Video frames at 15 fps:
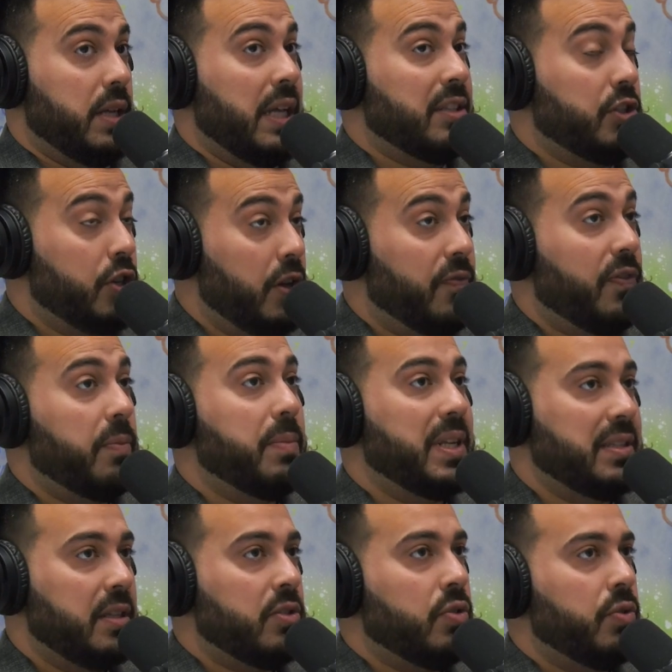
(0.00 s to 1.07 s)
it's good for
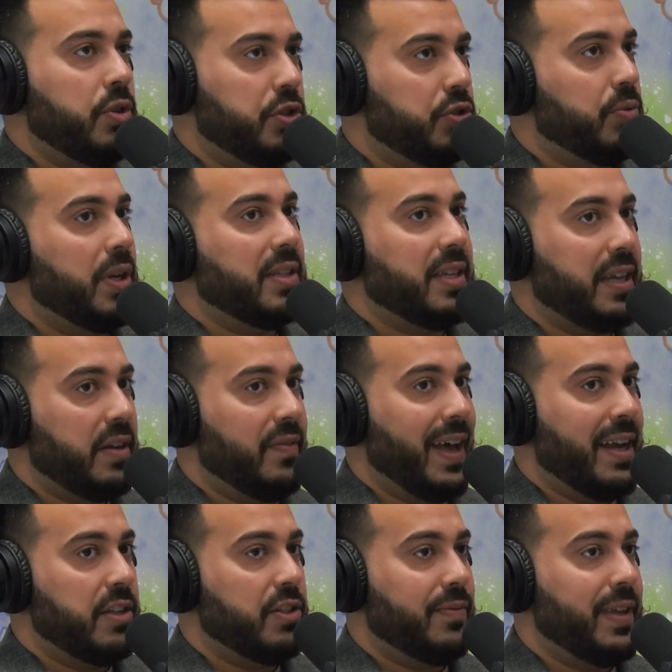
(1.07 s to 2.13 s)
business owners. You want to take
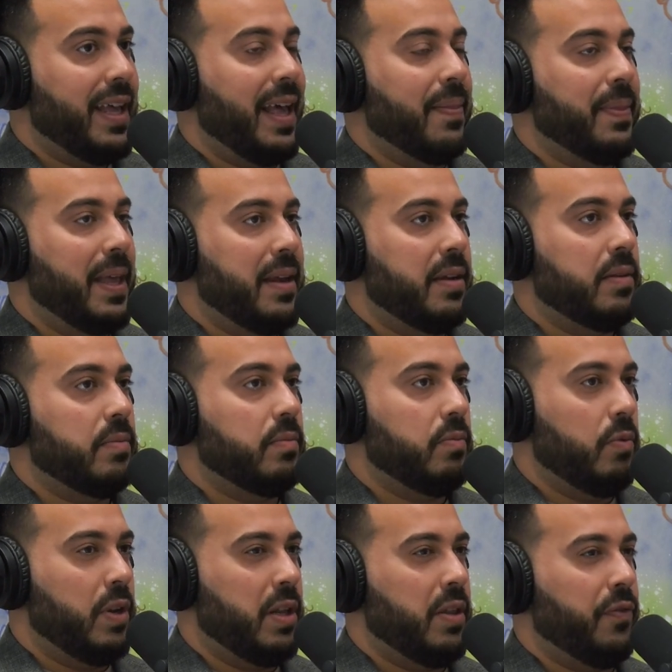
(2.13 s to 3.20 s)
advantage of it. And then
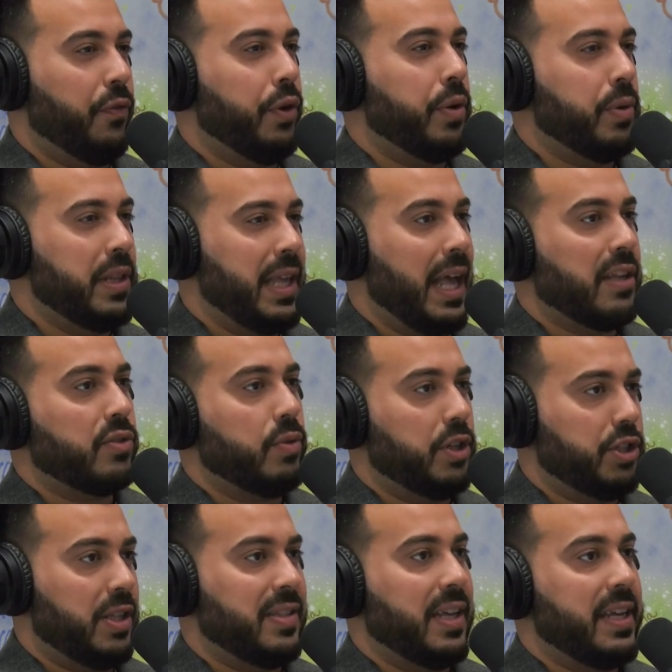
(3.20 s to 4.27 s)
one of the frequently asked
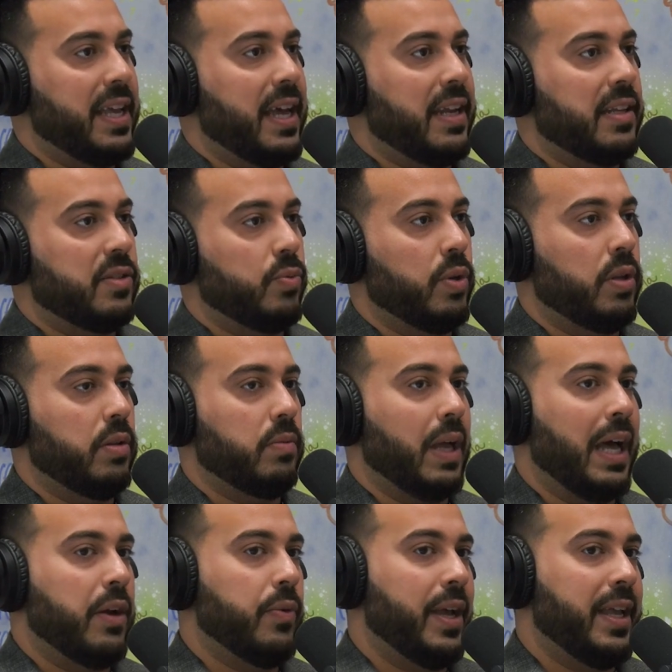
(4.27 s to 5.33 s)
questions I get is, well,
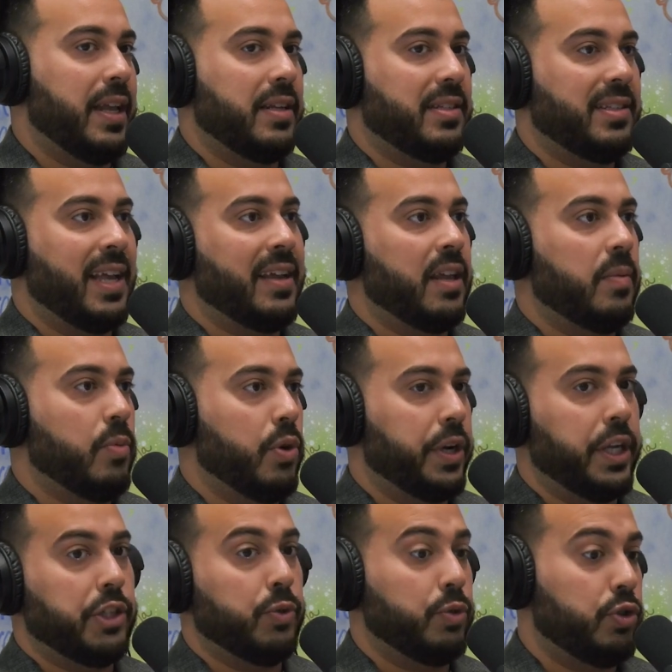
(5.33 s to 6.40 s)
how do I get a second
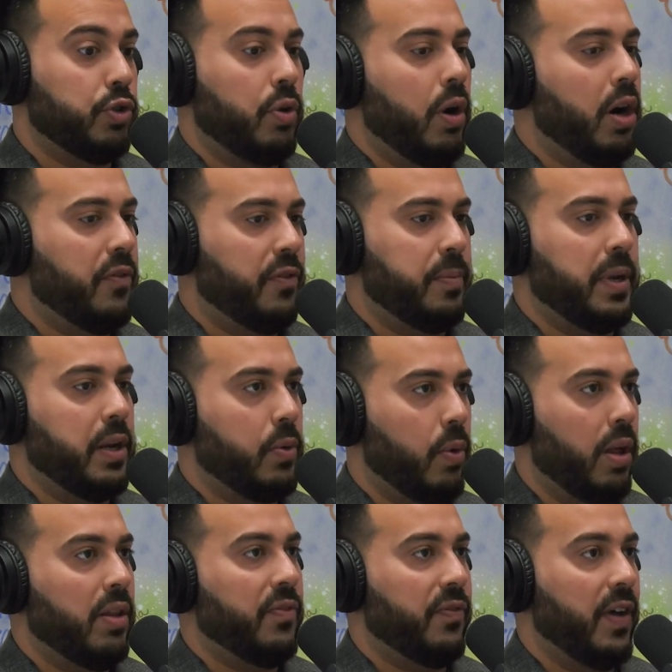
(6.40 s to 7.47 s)
mortgage? It was so hard for me to
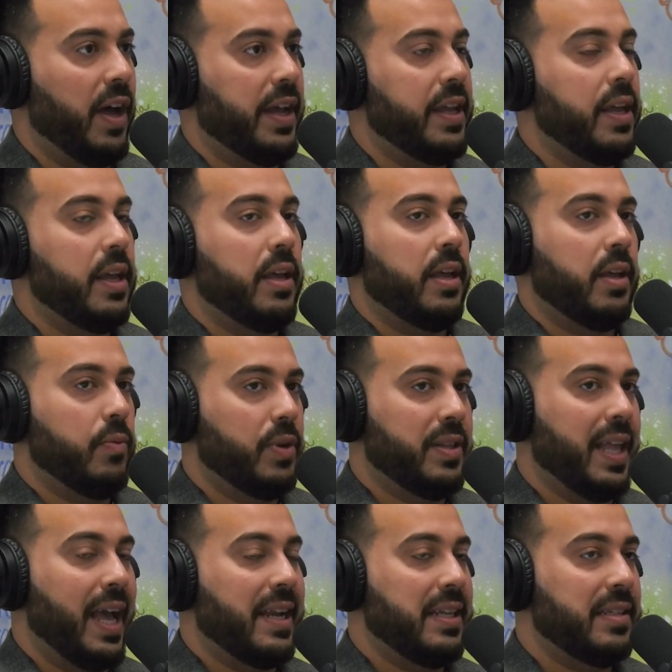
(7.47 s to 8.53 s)
qualify. And what
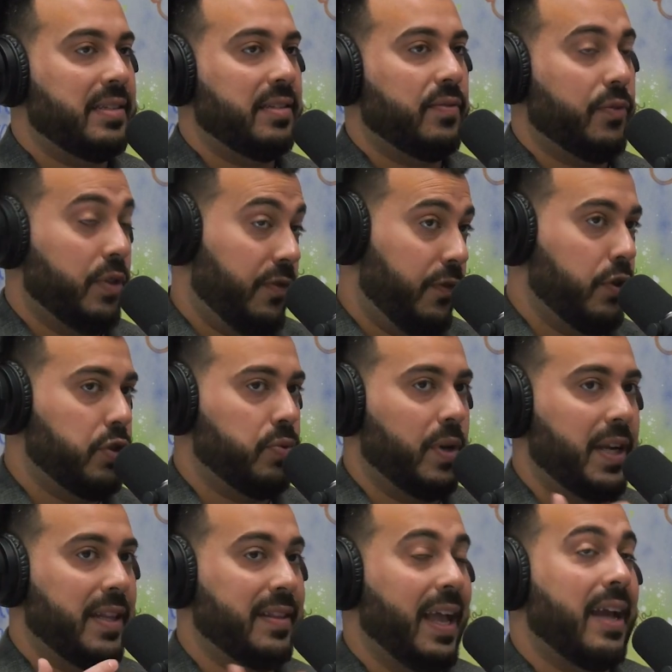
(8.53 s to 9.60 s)
Danny, for the first
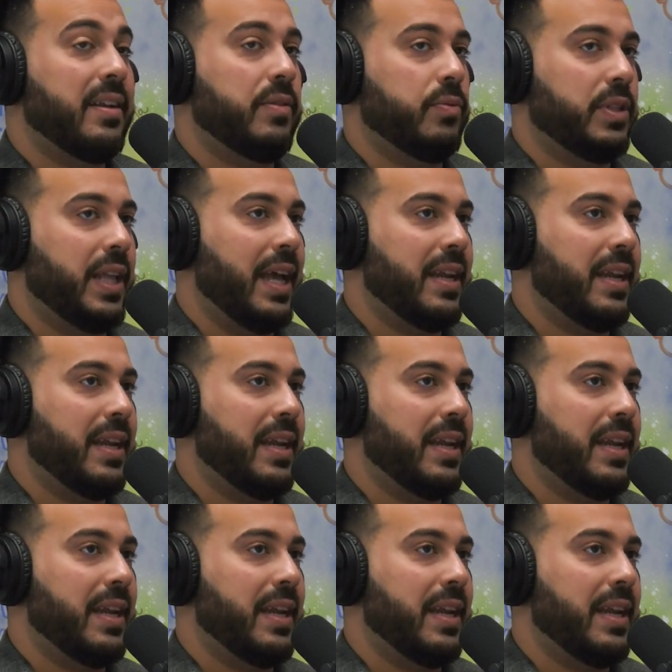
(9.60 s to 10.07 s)
one, and what